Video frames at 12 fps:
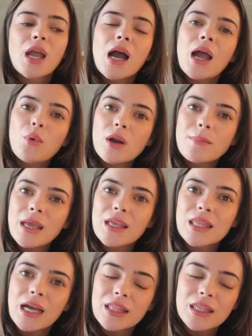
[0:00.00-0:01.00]
I want to
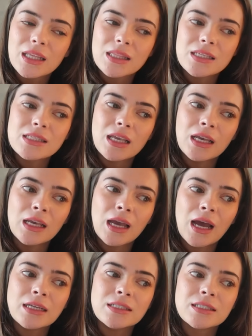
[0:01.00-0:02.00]
make that a thing this year
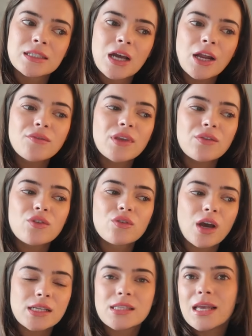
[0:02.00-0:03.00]
and kind of give you
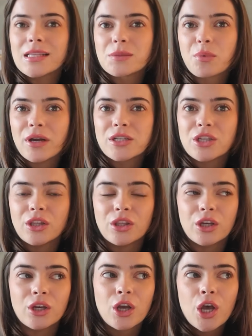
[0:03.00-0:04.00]
guys the inspiration
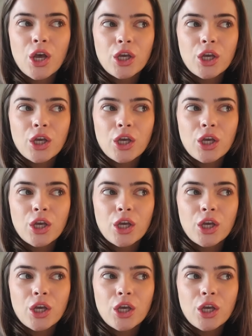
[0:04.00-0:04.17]
that